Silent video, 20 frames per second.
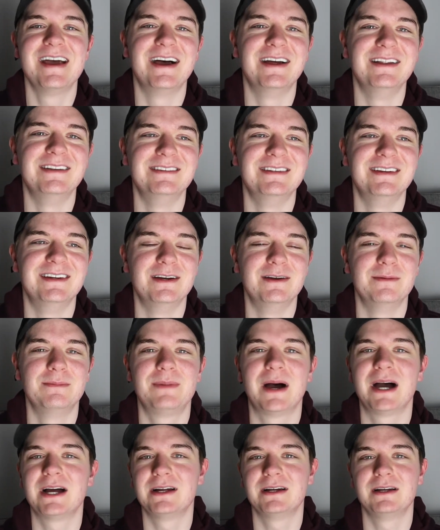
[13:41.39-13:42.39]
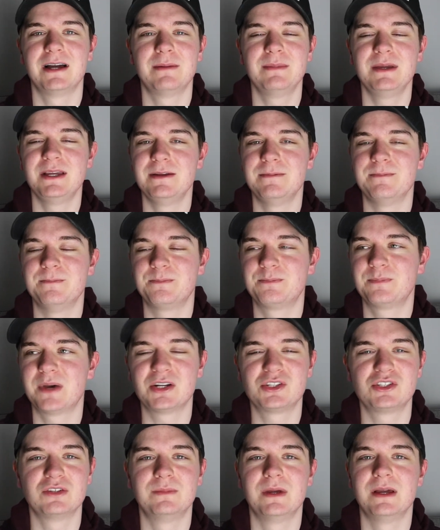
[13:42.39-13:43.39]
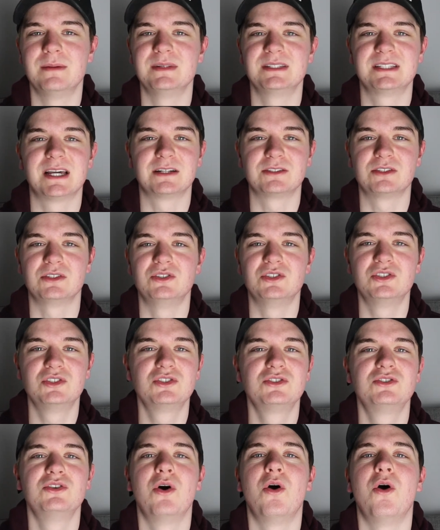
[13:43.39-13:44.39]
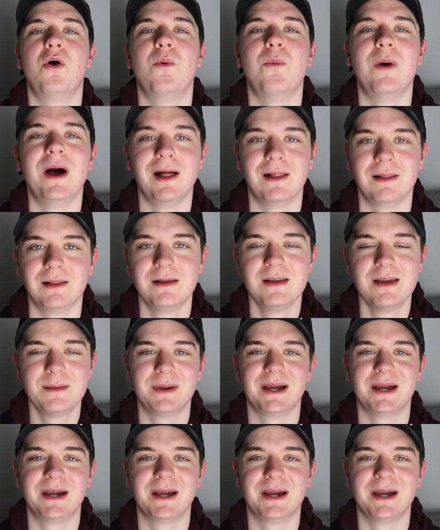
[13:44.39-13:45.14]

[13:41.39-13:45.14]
And Patrick Bateman's acted so well